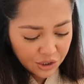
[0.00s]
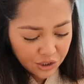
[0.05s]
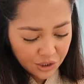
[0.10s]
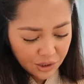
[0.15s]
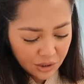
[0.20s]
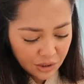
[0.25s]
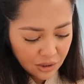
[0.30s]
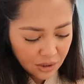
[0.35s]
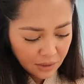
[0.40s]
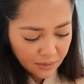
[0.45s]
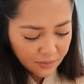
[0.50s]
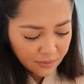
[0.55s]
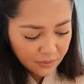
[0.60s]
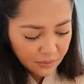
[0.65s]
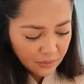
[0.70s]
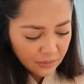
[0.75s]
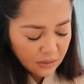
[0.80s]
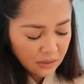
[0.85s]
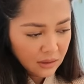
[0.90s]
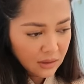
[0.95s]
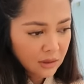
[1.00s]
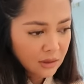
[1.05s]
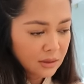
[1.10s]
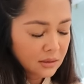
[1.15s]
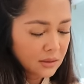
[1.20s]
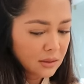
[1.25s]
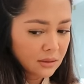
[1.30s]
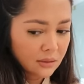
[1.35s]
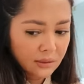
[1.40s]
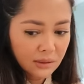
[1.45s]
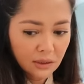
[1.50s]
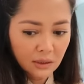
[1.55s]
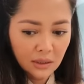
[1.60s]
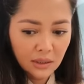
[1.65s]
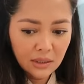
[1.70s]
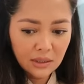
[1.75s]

So it